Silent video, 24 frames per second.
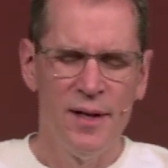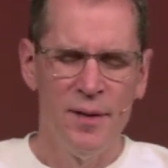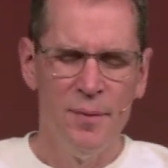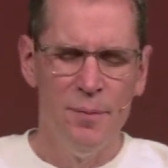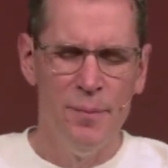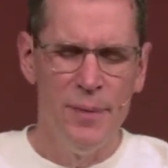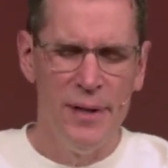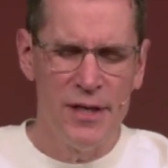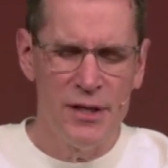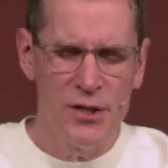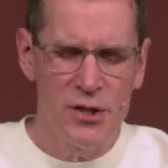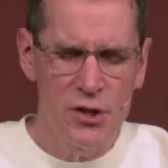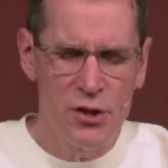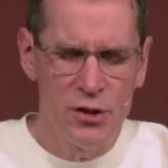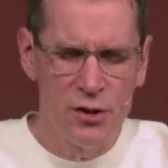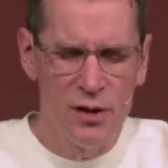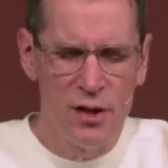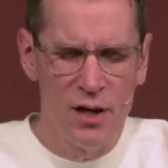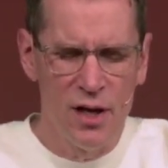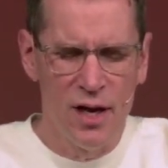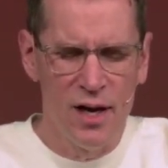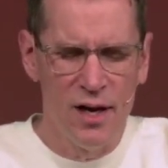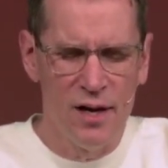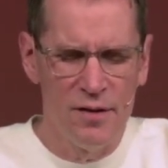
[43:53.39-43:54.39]
minister
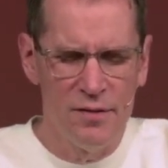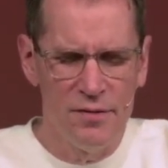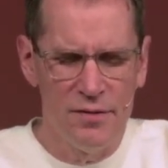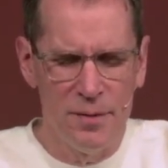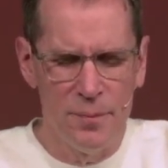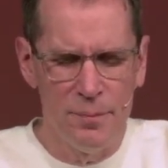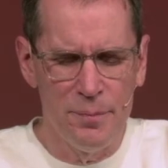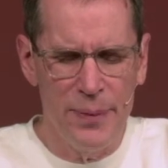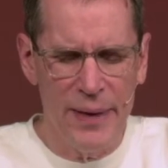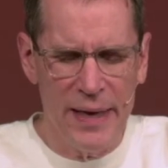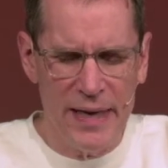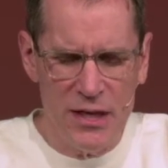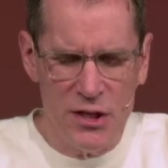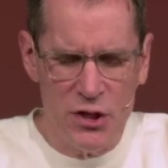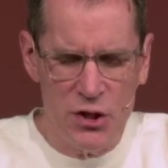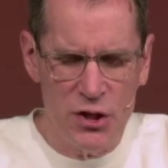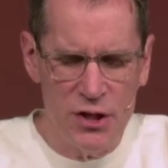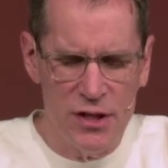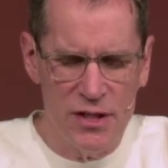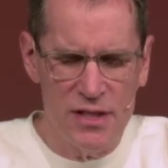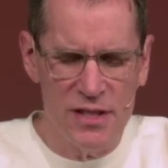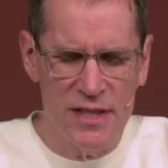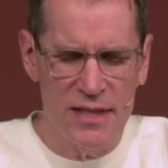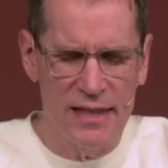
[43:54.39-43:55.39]
love and
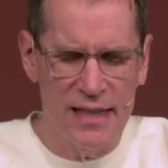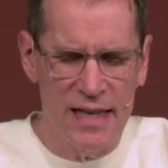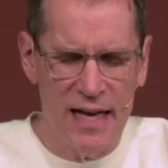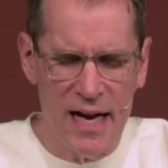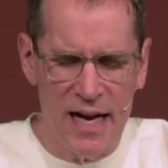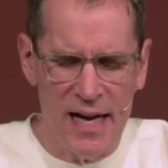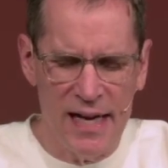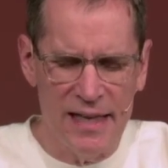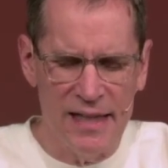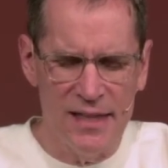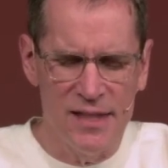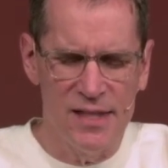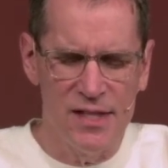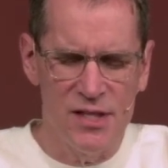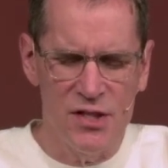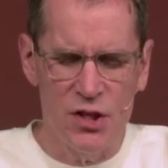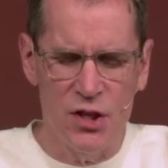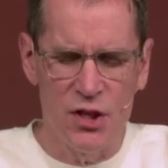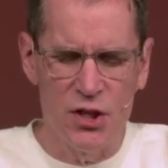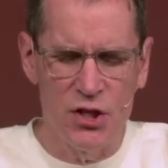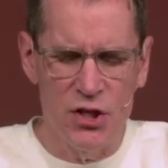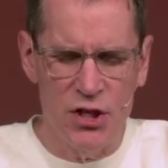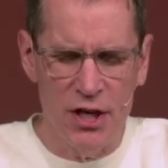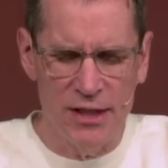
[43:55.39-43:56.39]
patience and kindness
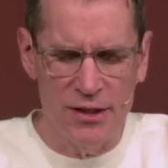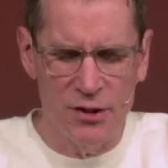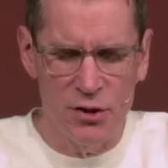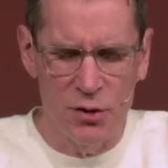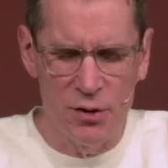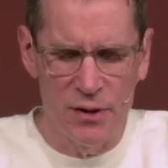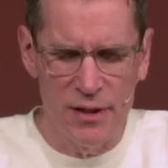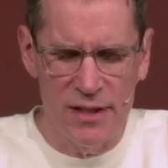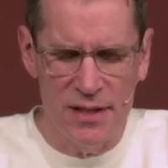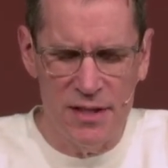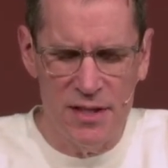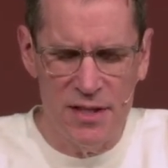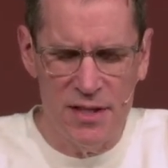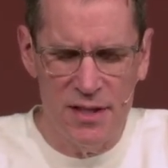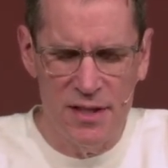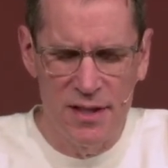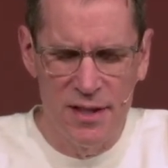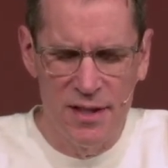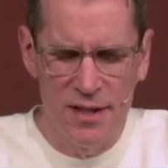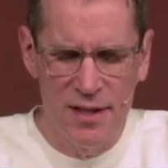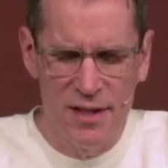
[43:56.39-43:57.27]
and gentleness,